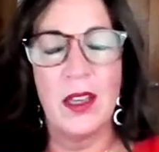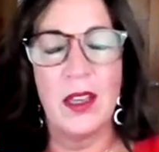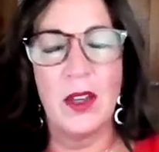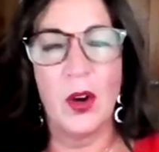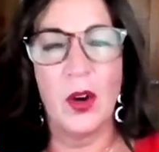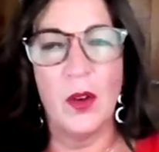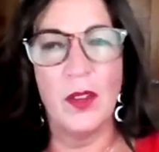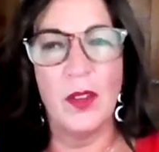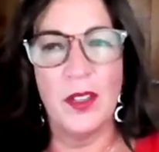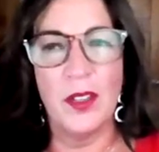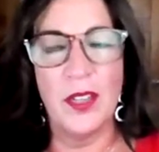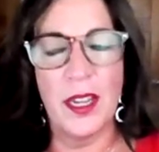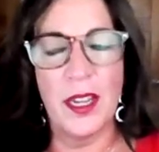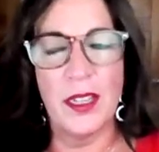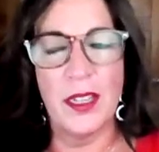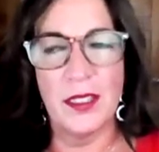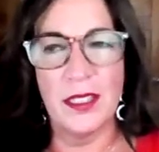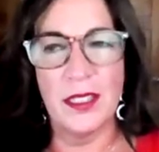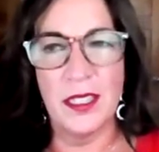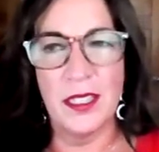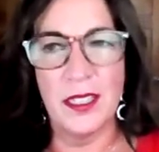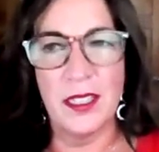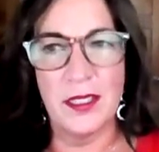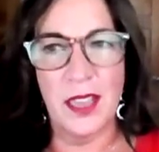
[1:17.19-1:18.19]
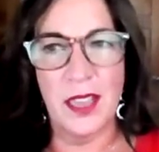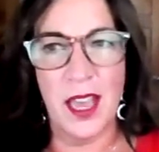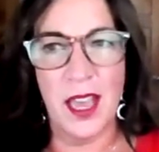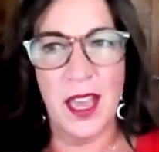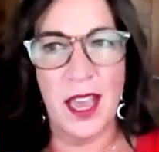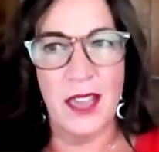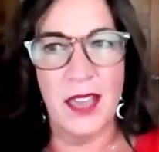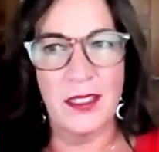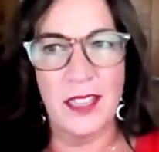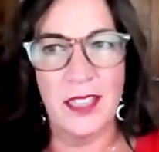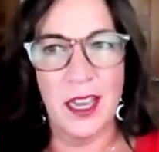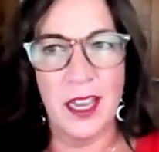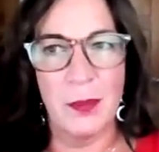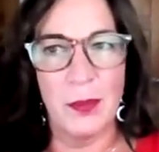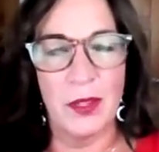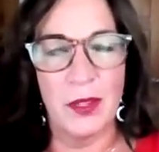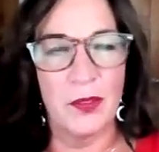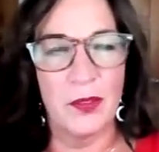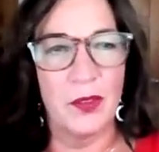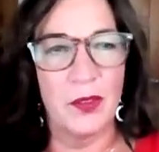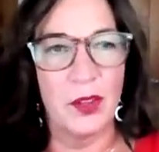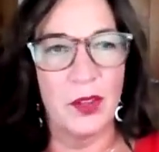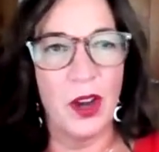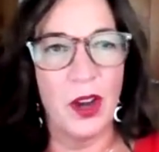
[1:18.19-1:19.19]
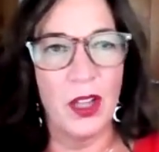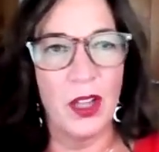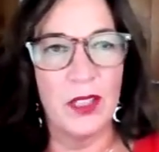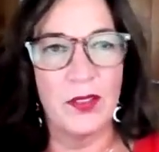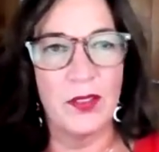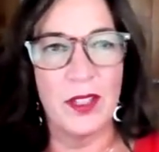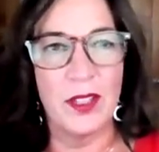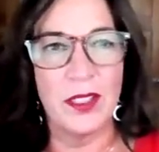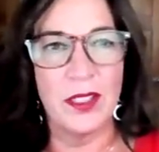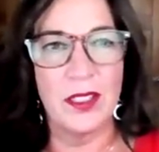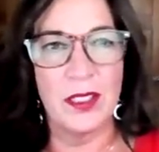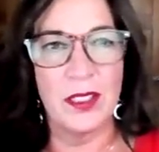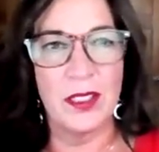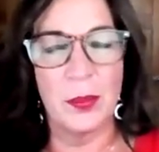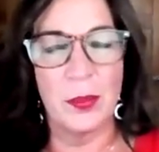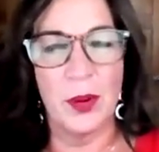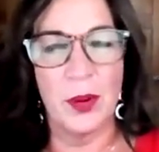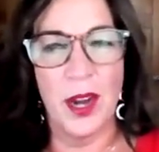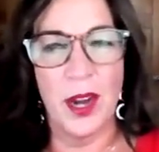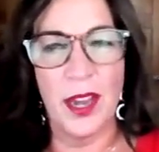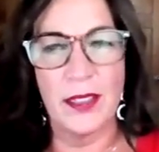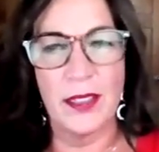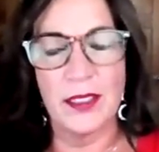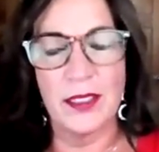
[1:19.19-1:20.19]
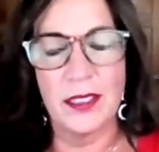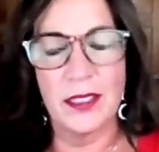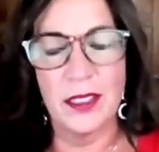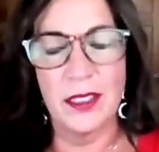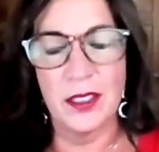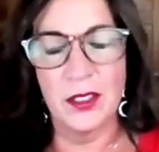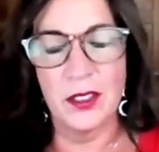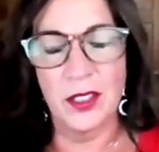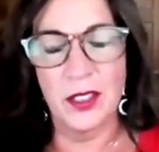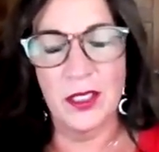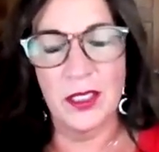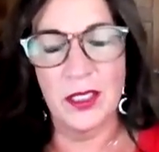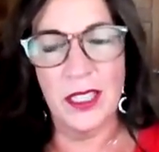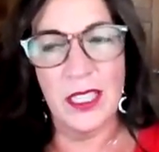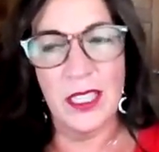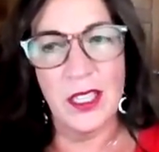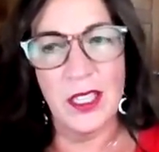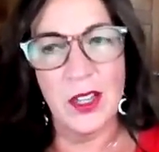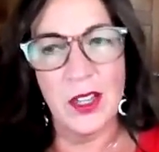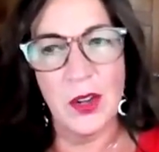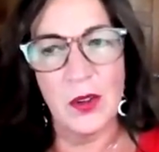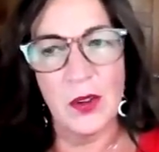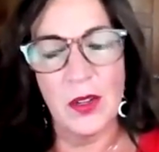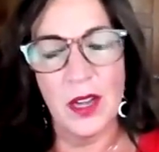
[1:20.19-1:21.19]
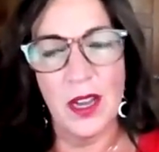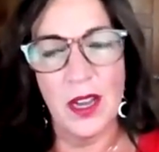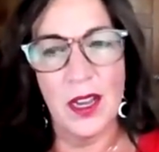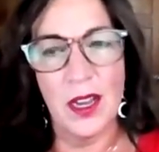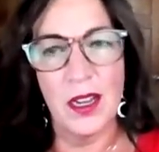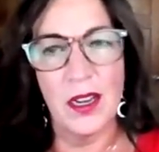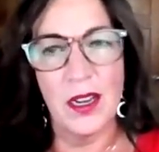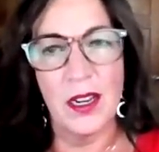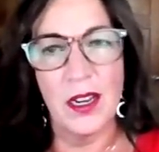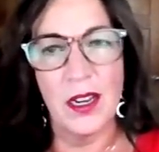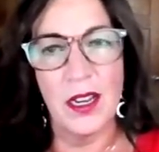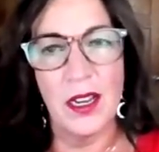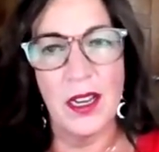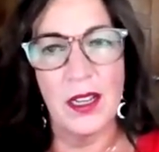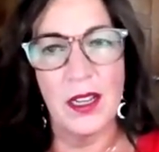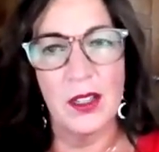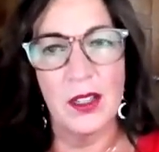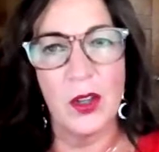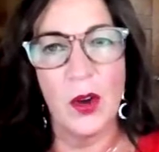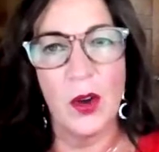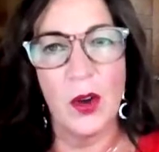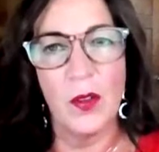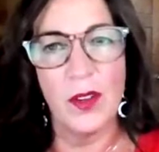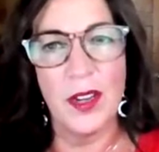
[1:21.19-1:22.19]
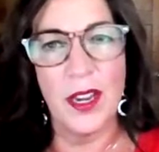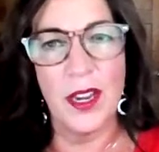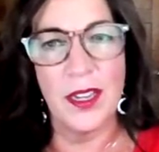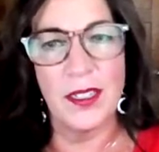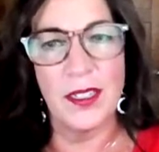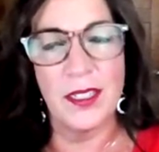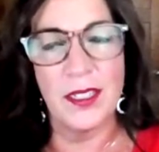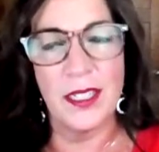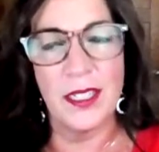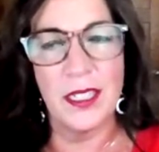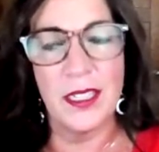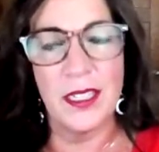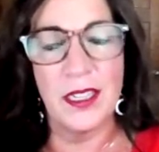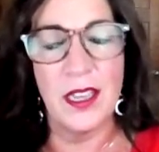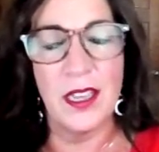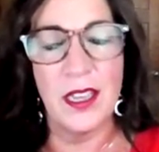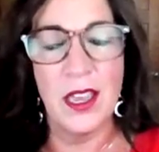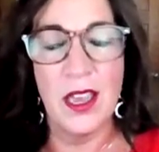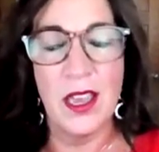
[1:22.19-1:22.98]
COVID-19 is a hot topic for all of us in the practice, and there's a keynote on uh, COVID-19,